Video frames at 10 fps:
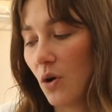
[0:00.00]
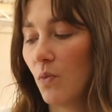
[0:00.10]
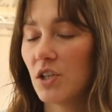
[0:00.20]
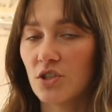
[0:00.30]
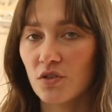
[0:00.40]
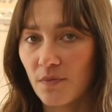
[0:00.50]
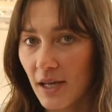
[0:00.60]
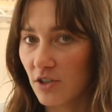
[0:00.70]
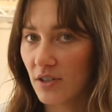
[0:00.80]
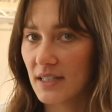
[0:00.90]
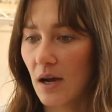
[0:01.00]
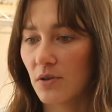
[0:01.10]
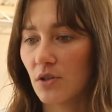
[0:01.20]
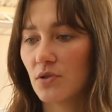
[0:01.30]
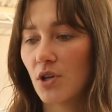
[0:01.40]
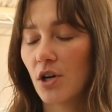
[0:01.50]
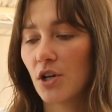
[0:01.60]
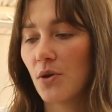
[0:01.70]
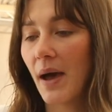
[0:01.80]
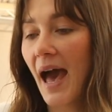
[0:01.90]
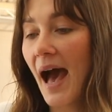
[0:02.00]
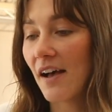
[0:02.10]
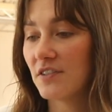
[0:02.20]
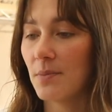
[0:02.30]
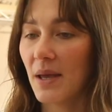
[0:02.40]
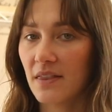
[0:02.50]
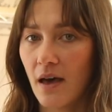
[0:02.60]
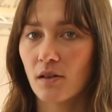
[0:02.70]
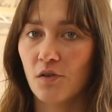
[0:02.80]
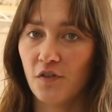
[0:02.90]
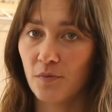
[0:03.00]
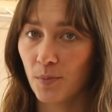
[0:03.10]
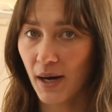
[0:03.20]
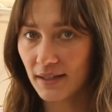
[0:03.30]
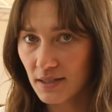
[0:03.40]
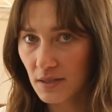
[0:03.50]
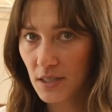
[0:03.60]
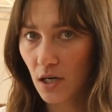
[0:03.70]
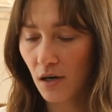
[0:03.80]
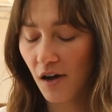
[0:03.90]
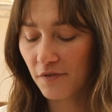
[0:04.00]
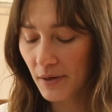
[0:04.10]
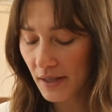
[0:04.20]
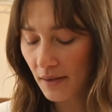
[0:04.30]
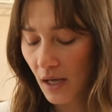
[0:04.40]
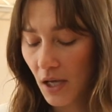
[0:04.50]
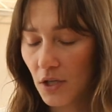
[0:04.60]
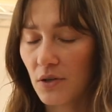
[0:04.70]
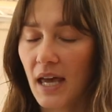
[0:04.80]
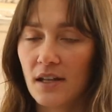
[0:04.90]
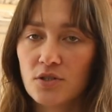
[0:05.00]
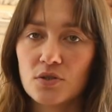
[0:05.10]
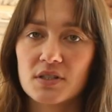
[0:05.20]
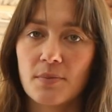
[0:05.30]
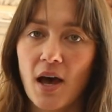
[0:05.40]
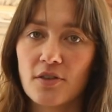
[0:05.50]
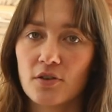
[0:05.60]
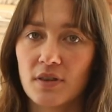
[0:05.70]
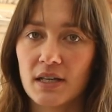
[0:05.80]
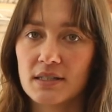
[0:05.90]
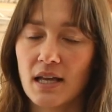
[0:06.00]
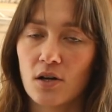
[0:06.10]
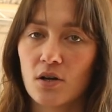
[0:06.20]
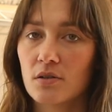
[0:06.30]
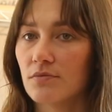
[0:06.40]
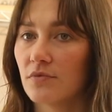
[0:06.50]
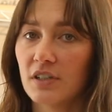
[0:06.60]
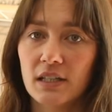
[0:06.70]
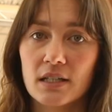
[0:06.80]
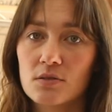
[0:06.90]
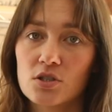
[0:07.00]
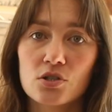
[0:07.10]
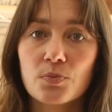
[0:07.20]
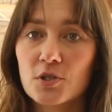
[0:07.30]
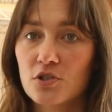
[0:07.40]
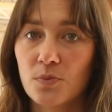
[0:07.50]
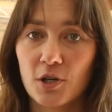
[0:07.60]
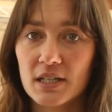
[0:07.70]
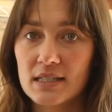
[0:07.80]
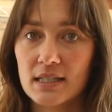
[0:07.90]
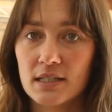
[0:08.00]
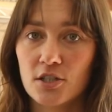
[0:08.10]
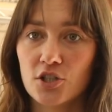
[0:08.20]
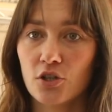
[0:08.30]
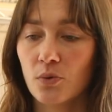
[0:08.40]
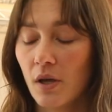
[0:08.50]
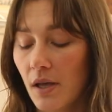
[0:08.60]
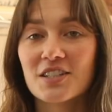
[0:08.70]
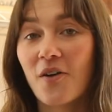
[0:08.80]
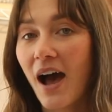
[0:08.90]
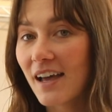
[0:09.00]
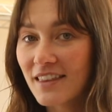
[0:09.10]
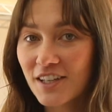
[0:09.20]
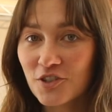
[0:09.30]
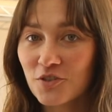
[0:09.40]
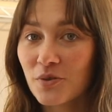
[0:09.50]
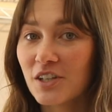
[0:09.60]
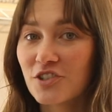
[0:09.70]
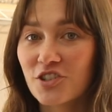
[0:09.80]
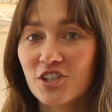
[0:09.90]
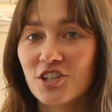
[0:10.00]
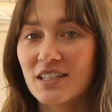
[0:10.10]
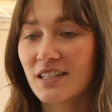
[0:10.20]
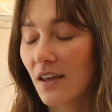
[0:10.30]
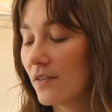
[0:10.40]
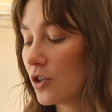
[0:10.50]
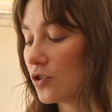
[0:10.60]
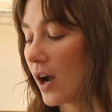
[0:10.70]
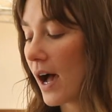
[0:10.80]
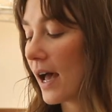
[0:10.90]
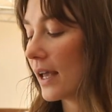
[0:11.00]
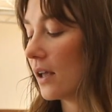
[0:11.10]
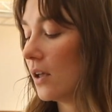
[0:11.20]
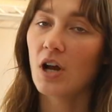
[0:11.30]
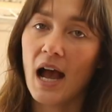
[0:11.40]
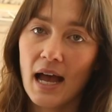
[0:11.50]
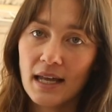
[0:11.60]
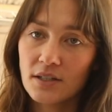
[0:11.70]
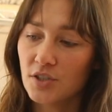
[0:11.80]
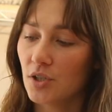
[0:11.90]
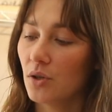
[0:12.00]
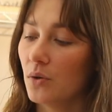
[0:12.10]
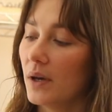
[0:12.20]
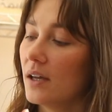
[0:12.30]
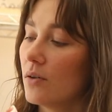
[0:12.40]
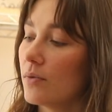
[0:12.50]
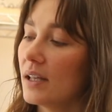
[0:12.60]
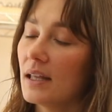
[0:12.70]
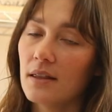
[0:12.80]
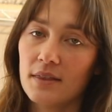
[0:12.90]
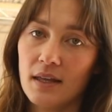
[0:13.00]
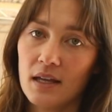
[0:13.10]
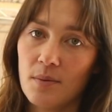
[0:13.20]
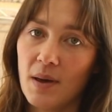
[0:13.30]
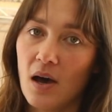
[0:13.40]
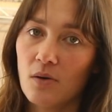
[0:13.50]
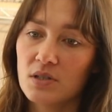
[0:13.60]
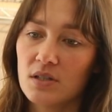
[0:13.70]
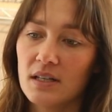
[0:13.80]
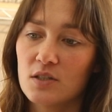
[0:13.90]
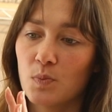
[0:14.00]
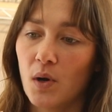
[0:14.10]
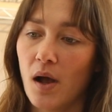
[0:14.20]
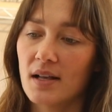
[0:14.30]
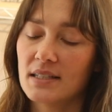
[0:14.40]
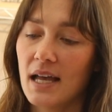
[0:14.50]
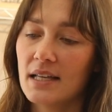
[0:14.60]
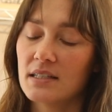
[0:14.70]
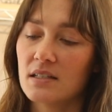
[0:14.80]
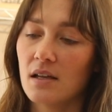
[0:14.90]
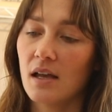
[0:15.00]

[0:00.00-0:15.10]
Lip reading: once you've made your sourdough starter, you have to make that loaf of bread to start off with. You can do some other things that are really super, super easy to do. So I think you should just give it a try. Try to really think about this process